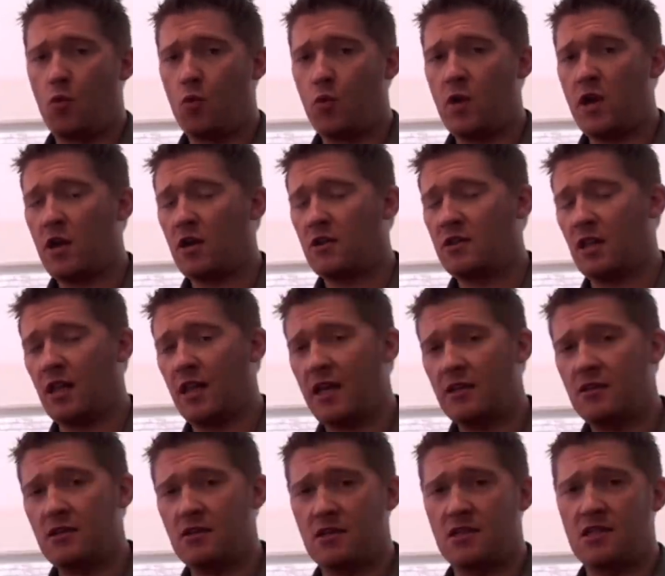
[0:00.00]
we are
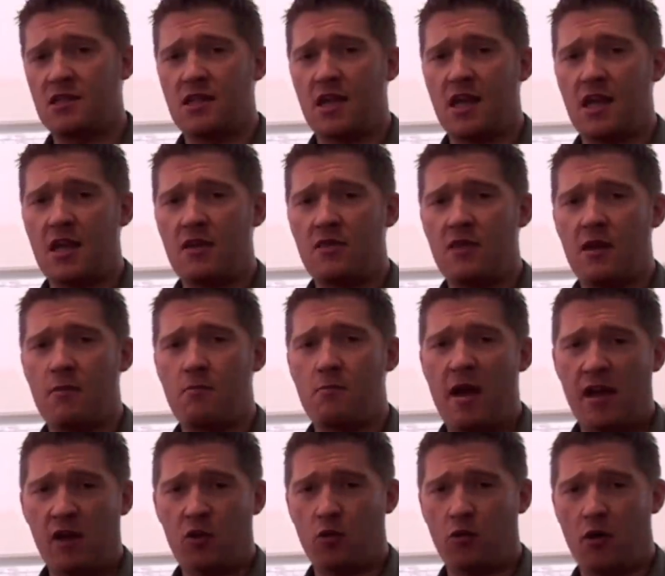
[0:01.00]
delighted to say that
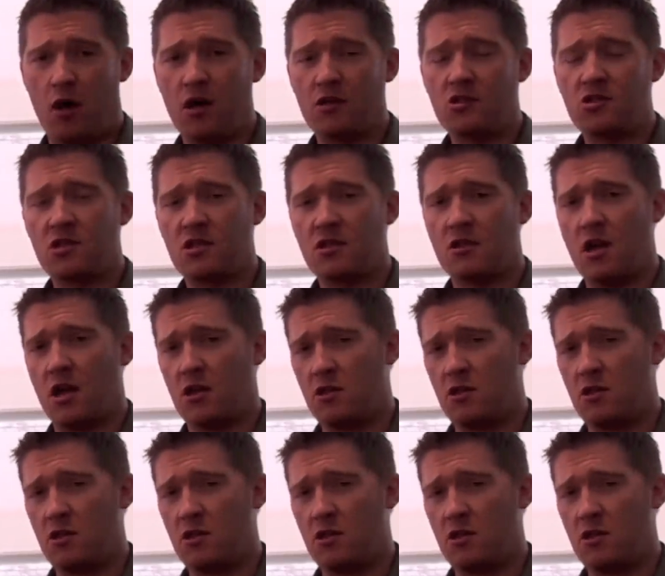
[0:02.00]
Michael Hudson,